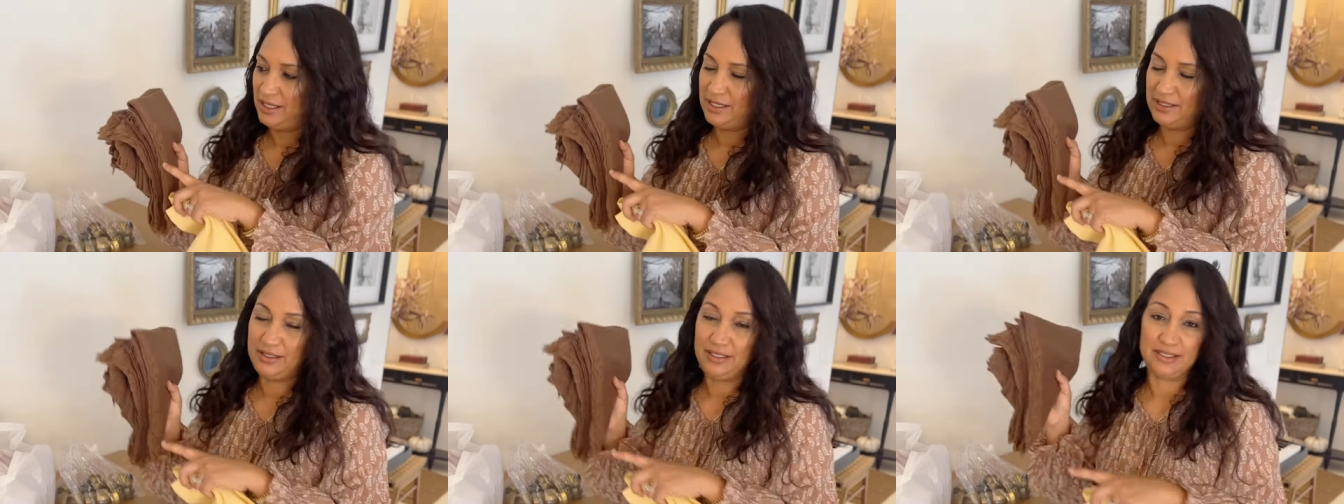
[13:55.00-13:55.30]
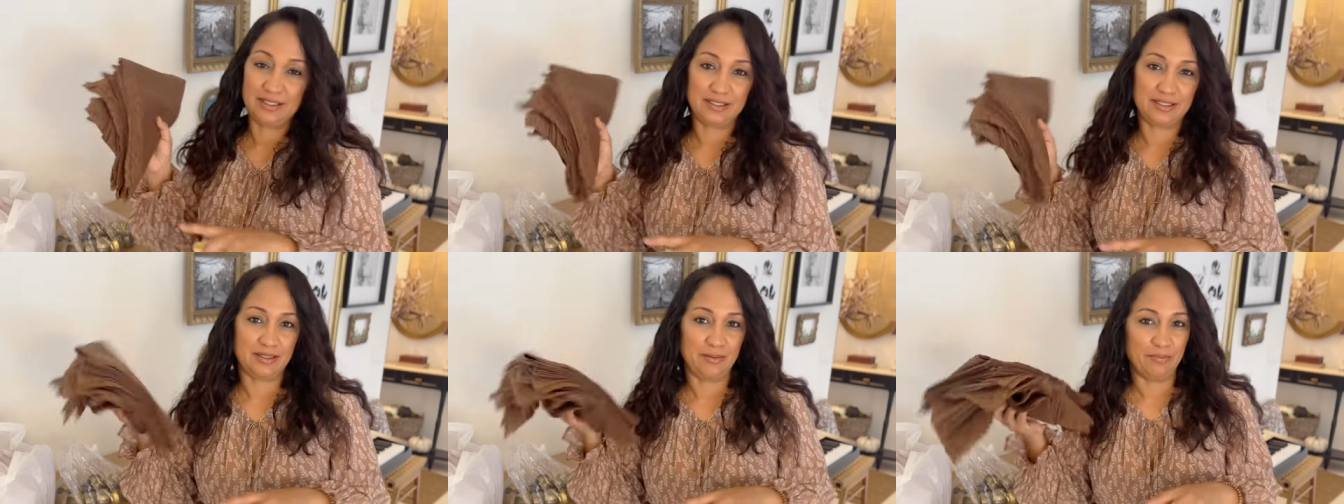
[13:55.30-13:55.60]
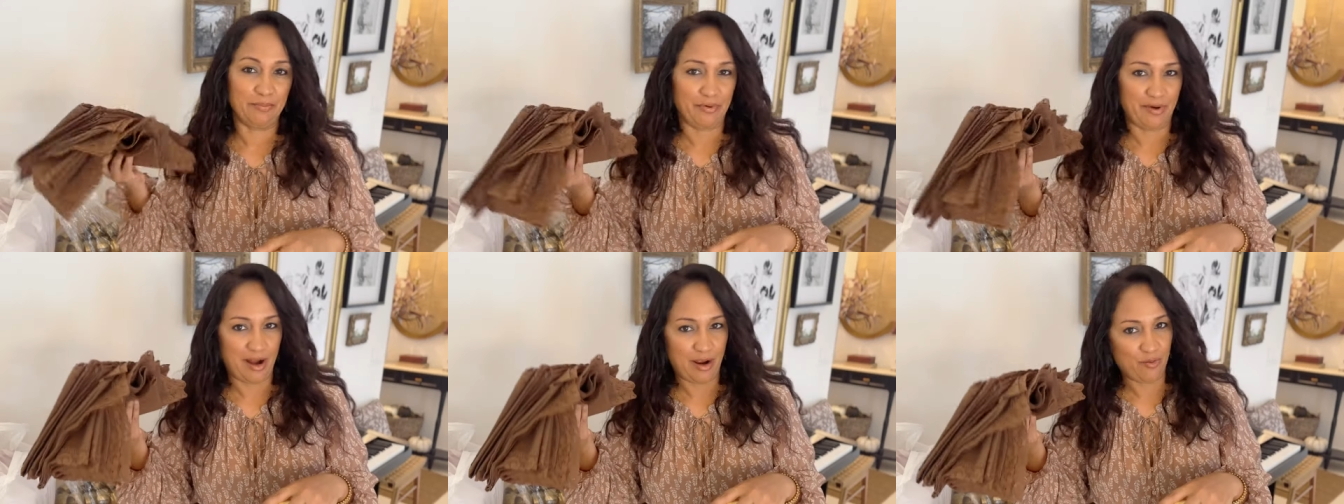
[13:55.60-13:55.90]
These are
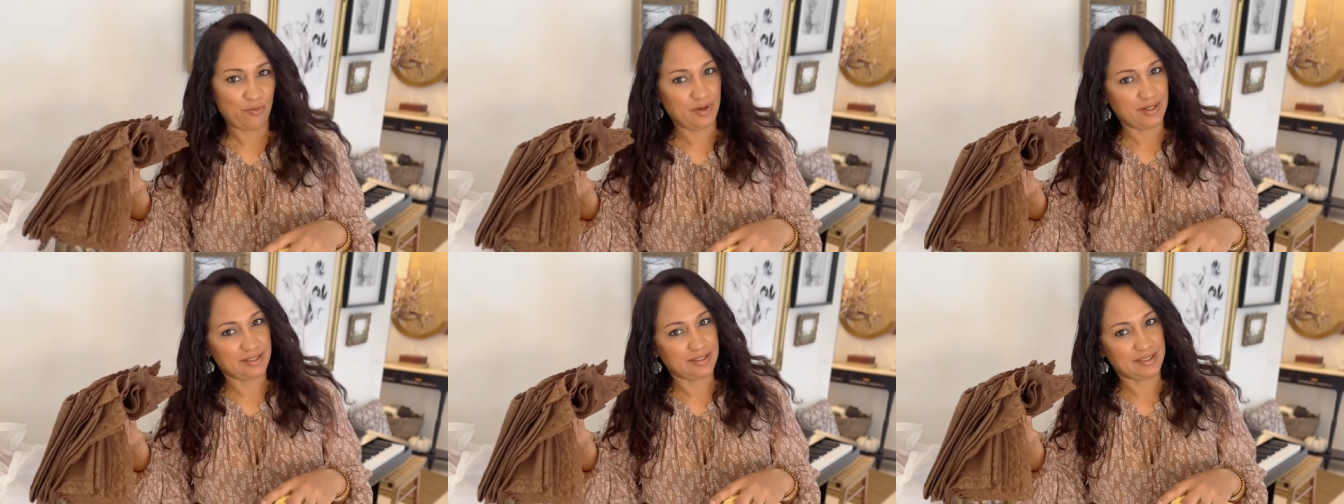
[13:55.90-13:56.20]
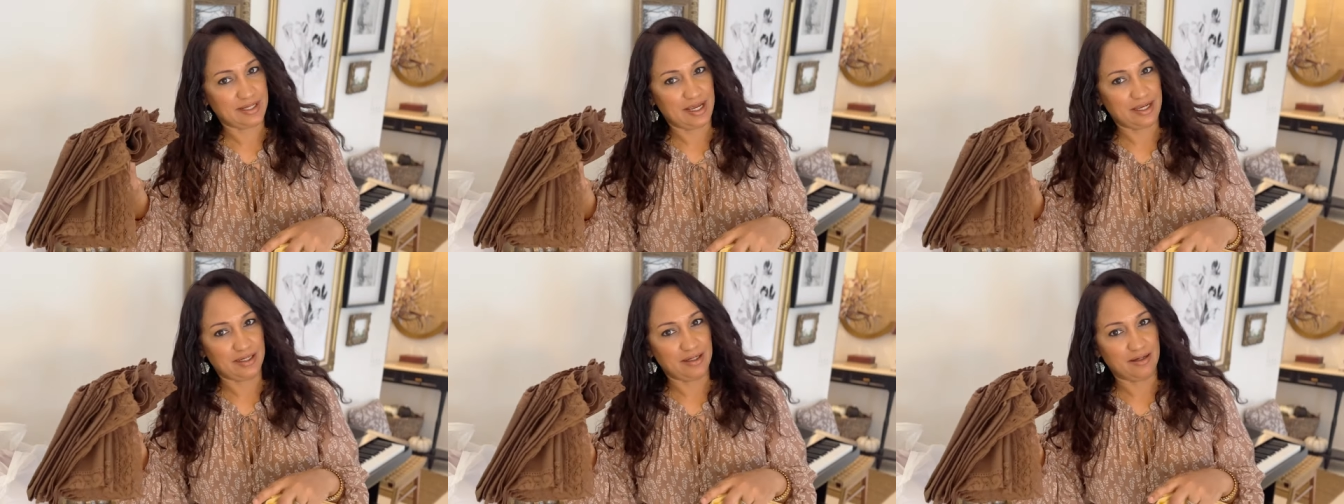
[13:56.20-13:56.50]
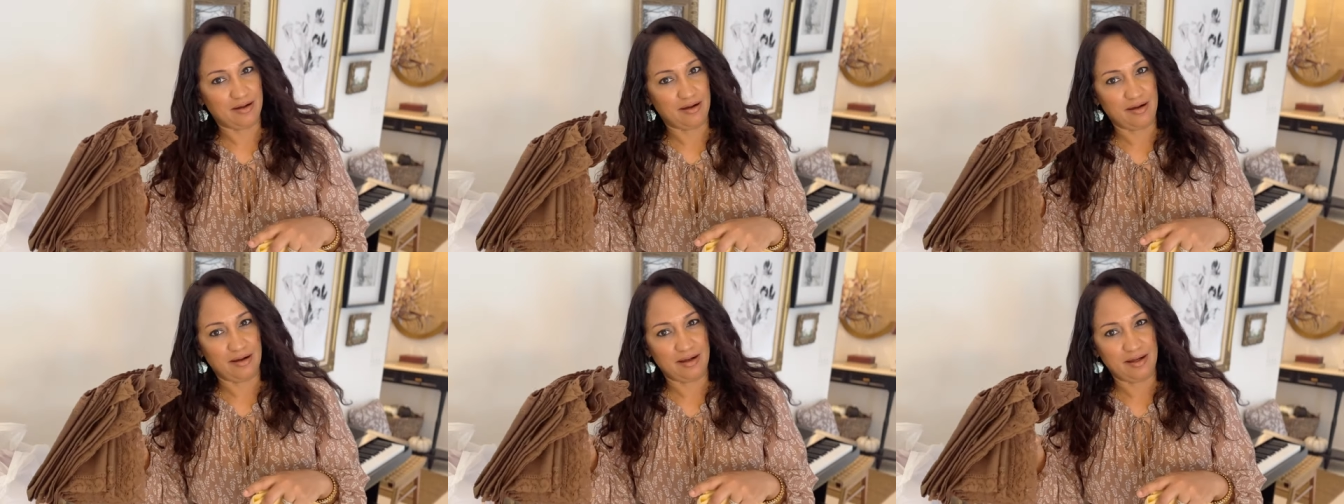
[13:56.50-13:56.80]
some brown ones I
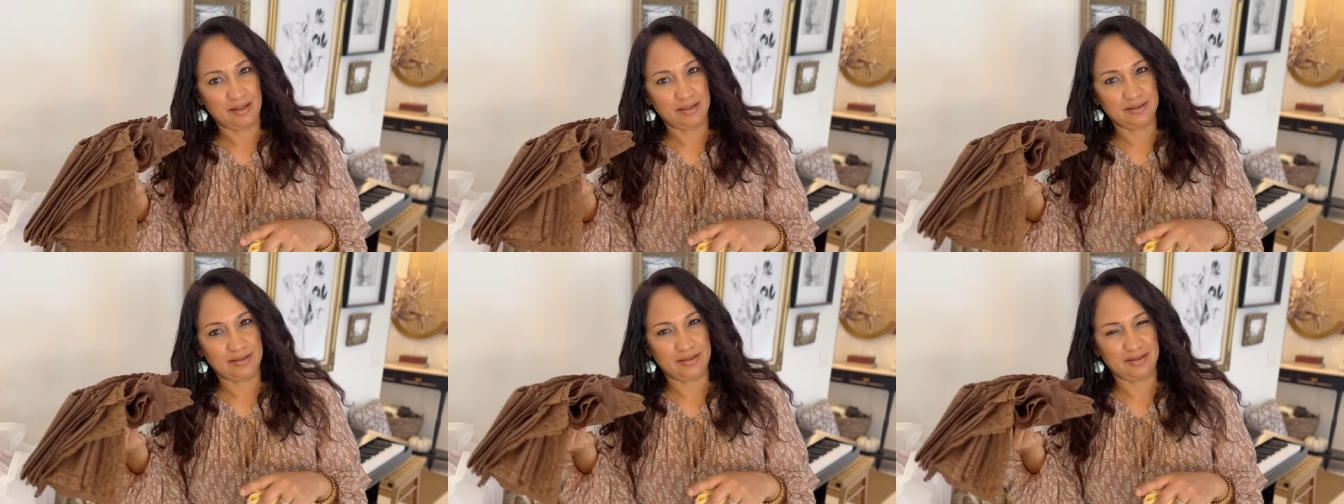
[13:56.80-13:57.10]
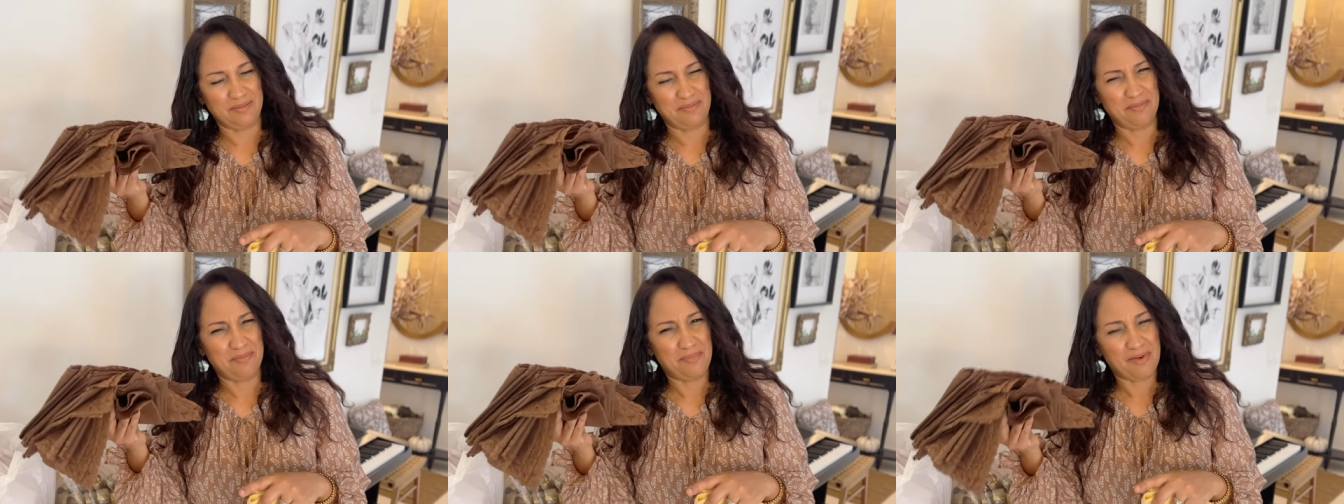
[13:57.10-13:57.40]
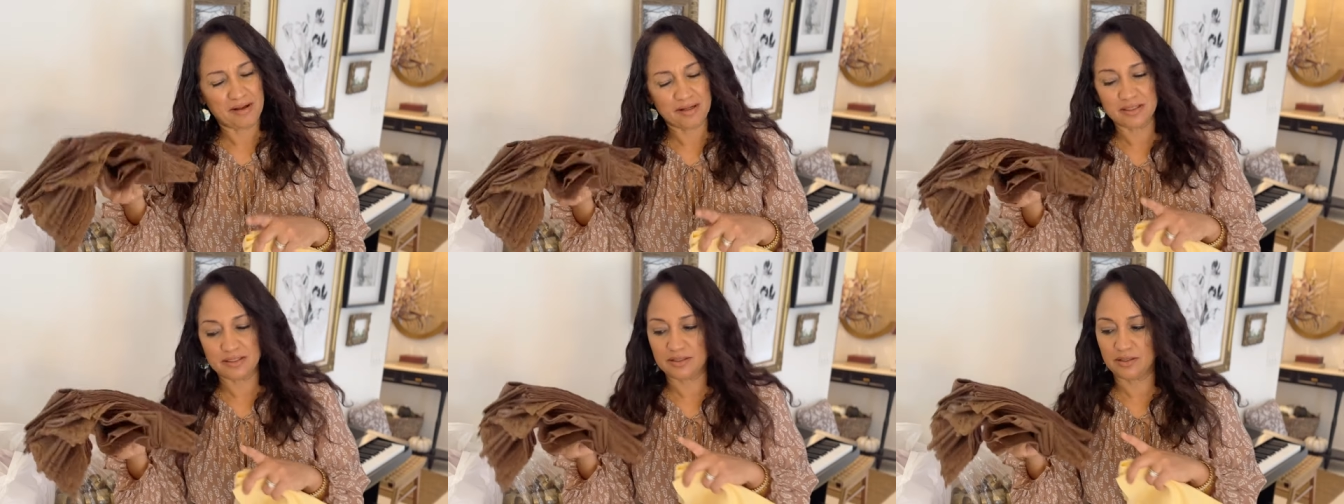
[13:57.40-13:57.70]
got
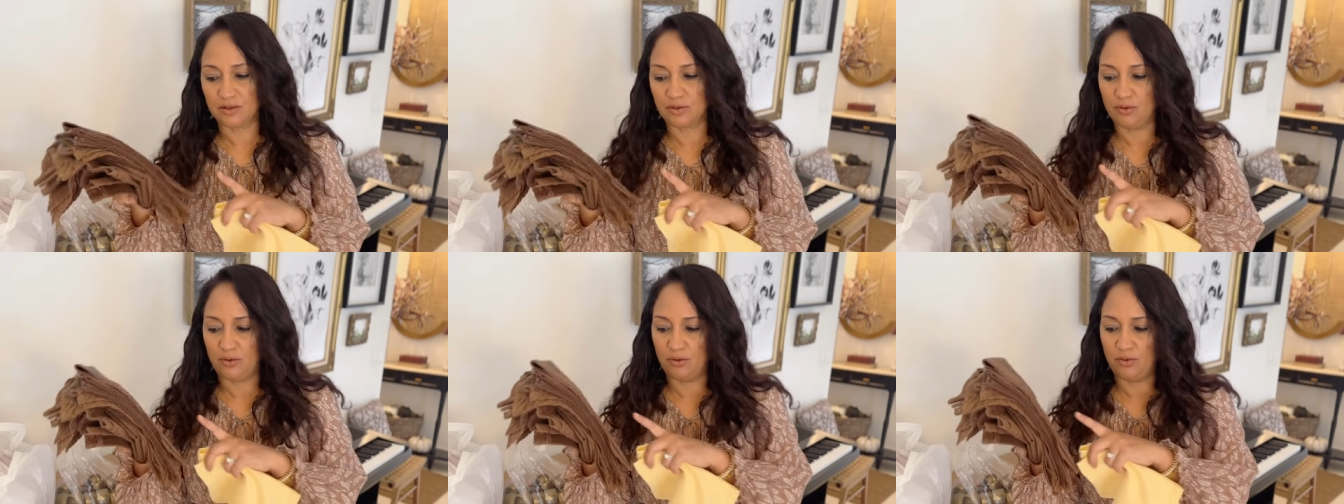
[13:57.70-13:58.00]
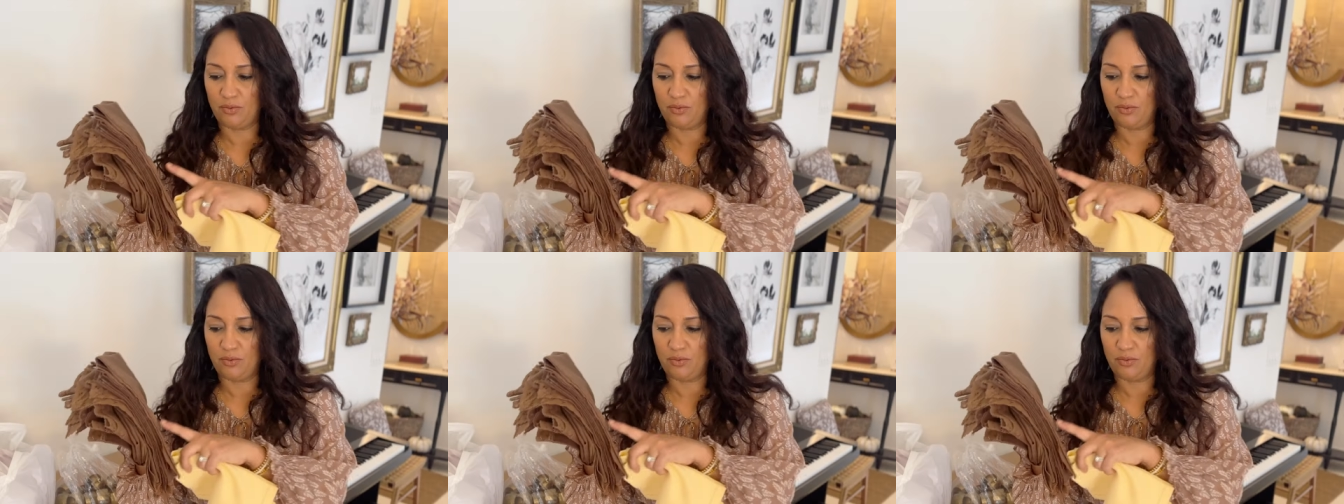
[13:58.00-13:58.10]
months ago